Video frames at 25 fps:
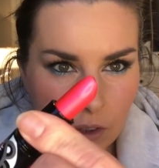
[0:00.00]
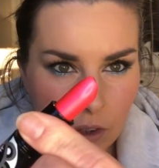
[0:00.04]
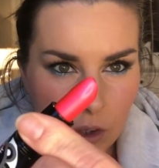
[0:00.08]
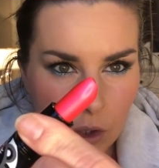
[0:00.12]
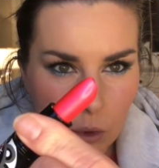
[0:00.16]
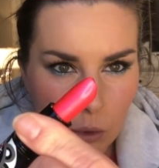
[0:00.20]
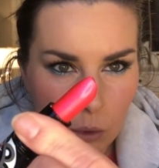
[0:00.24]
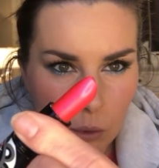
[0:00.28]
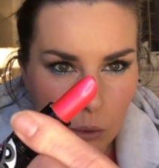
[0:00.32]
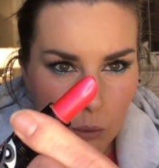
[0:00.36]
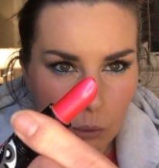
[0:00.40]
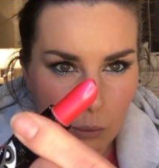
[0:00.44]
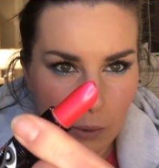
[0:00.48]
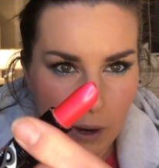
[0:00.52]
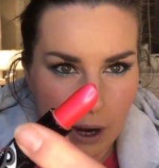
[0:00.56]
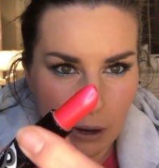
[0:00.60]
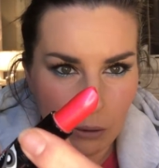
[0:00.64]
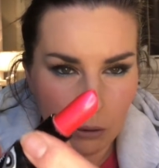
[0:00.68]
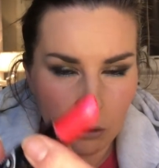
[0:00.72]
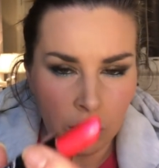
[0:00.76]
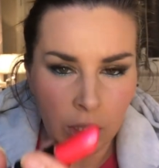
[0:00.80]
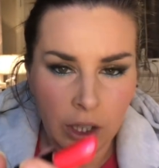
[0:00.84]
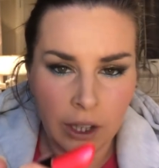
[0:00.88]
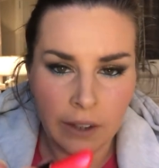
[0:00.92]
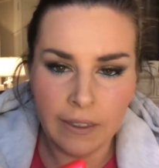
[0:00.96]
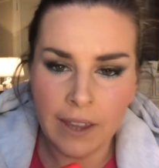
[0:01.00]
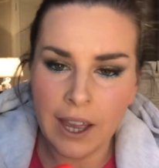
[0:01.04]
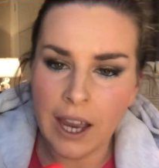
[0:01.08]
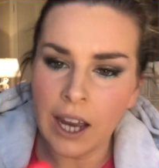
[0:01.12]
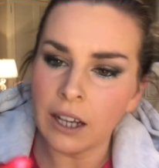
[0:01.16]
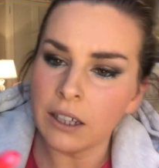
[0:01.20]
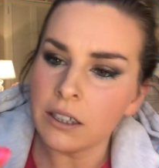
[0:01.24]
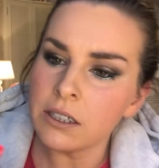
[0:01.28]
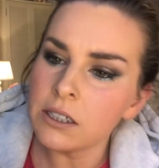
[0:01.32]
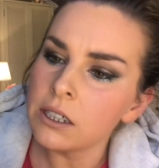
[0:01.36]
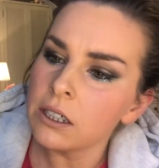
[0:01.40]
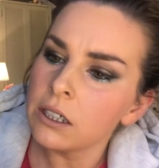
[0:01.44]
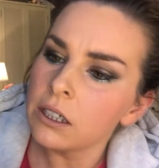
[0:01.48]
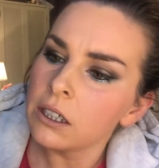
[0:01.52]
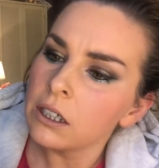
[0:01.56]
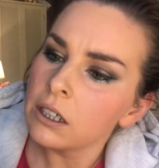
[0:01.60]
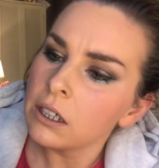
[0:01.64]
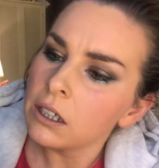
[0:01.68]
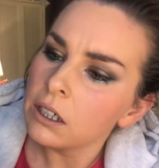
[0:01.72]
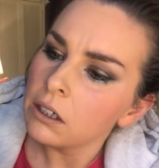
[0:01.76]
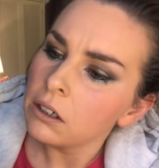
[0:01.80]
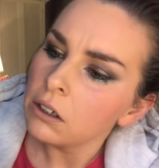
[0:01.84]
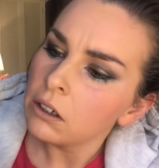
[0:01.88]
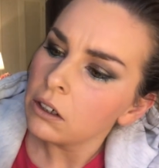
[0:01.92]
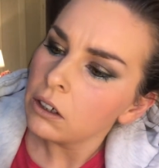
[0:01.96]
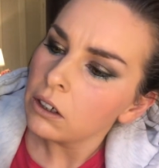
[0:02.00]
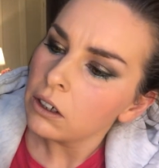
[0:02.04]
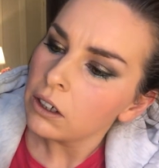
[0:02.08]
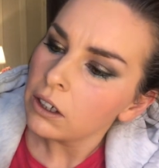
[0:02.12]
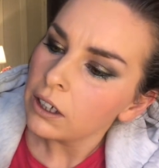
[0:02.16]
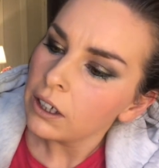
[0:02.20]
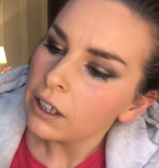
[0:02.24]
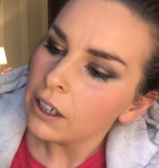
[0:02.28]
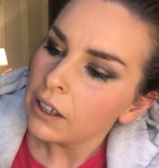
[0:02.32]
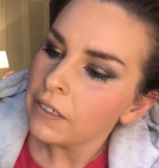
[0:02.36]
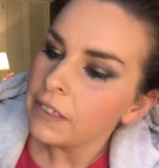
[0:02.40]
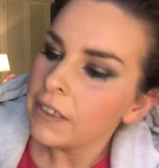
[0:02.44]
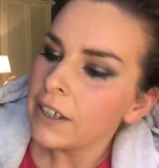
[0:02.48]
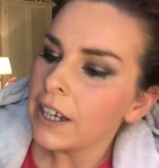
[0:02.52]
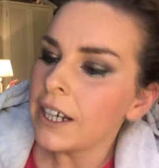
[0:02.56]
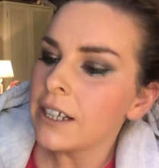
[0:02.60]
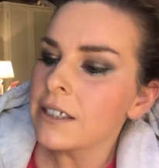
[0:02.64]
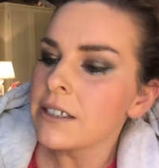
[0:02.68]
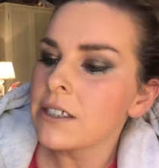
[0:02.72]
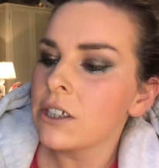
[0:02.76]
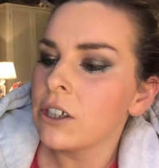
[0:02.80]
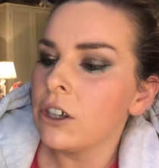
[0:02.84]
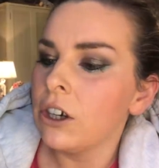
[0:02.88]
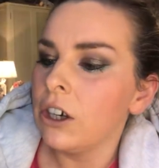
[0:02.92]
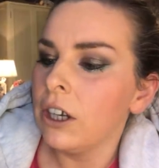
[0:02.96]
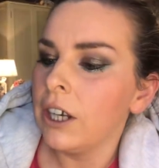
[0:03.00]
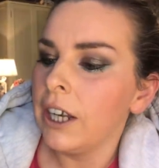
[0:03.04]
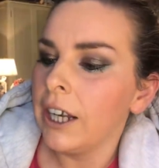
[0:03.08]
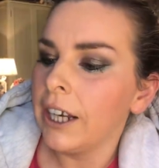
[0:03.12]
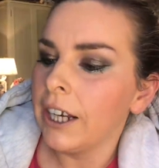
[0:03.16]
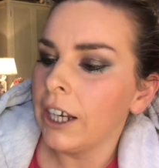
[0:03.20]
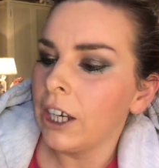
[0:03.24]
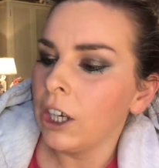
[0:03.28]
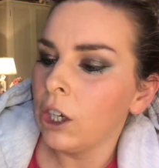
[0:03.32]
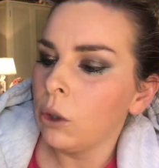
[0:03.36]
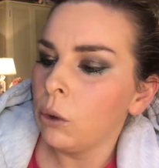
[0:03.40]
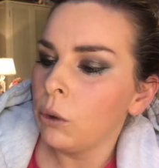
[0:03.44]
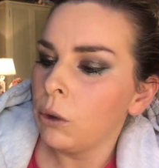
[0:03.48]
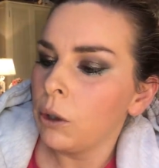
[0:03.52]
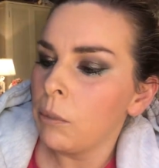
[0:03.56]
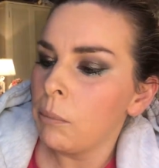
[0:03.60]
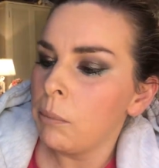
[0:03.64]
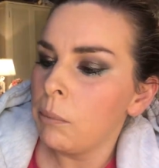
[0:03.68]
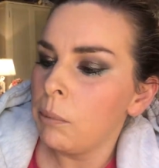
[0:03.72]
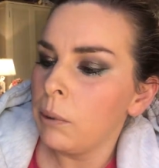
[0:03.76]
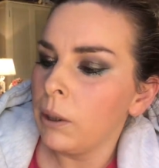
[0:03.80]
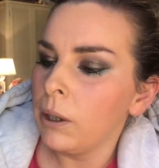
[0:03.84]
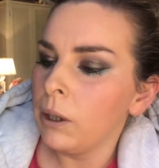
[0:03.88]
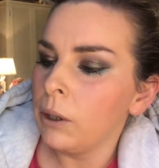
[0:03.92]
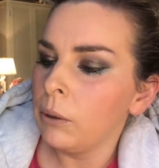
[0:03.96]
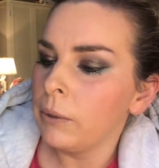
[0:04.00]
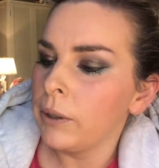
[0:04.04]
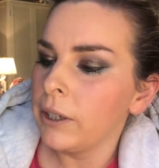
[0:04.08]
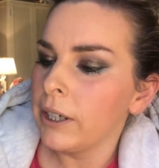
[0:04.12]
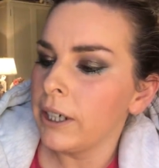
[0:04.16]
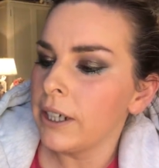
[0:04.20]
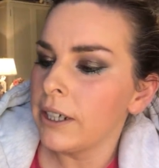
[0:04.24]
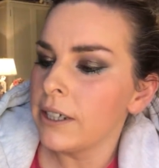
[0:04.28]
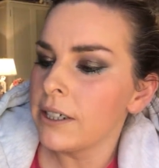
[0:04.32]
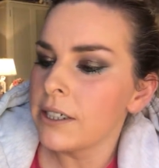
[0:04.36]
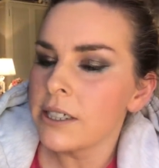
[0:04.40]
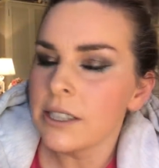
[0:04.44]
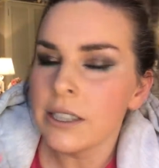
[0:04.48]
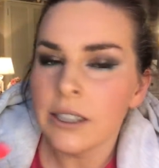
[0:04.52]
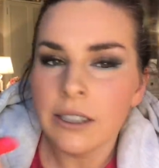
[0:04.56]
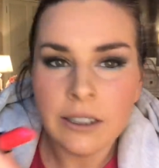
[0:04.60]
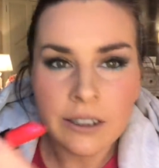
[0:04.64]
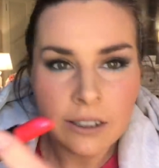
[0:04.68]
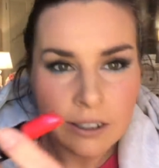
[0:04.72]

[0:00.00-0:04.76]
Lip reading: Oh wow, look at that. That's got like a load of blue in it.